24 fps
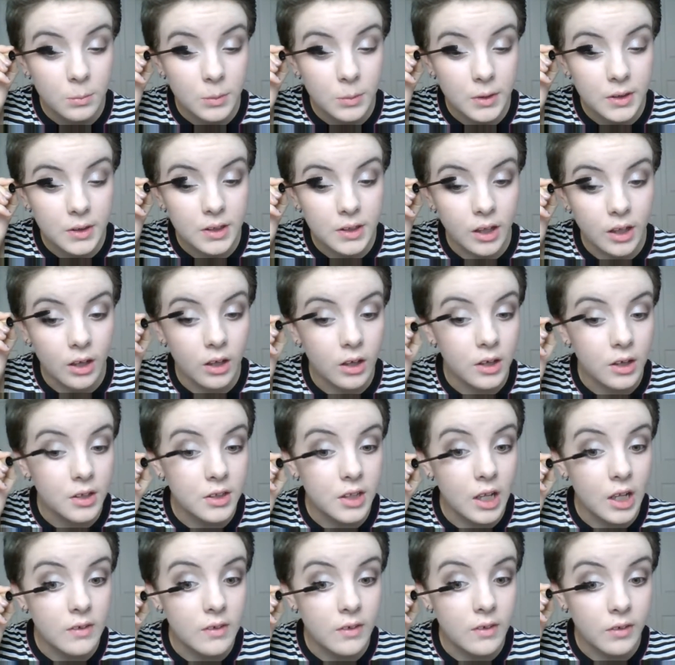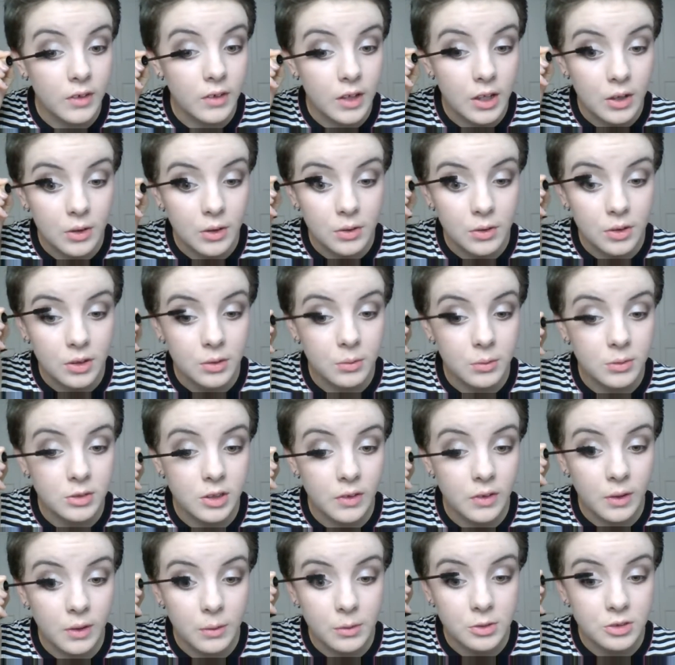mascaras I've ever used, which
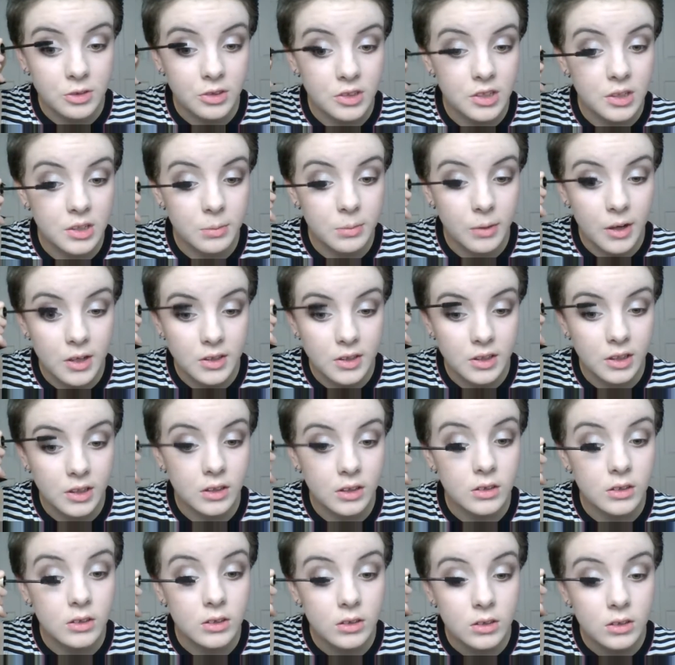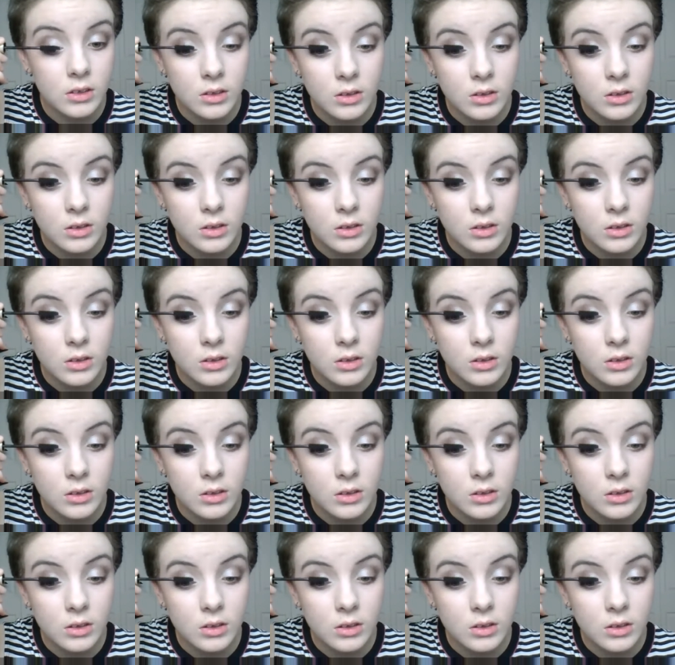I thought was really surprising